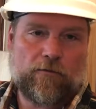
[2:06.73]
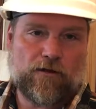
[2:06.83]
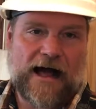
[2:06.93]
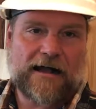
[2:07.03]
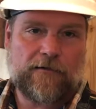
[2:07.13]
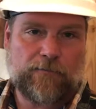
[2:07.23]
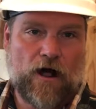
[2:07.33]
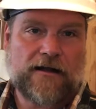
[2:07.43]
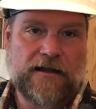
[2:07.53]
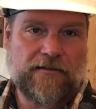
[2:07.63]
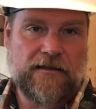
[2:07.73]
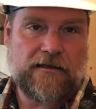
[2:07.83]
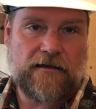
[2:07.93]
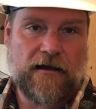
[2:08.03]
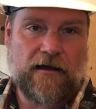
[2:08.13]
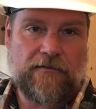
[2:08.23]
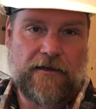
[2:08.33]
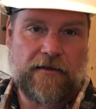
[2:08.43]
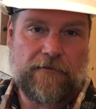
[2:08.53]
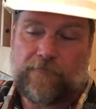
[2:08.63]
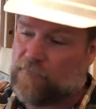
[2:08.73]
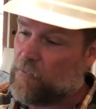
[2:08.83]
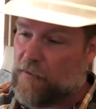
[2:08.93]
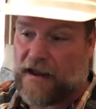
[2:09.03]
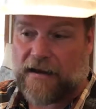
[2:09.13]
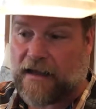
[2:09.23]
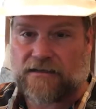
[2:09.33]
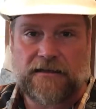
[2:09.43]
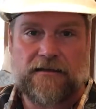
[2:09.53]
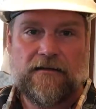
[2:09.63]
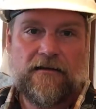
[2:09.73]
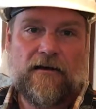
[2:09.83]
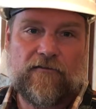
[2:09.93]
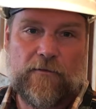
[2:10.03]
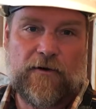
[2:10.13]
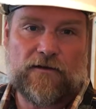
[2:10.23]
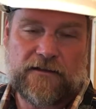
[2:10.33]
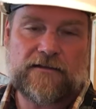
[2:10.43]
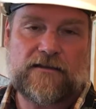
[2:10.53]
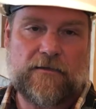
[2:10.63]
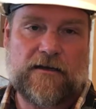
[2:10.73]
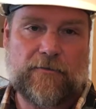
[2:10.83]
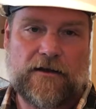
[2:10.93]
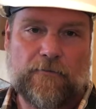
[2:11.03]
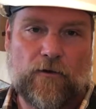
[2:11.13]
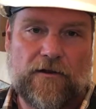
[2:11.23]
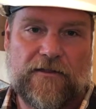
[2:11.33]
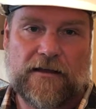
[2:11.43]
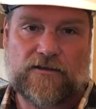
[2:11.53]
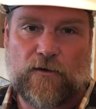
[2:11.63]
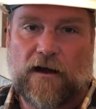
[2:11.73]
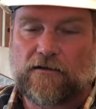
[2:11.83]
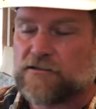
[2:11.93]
wall blocking the main exit of the building is going to be a pretty important thing as well.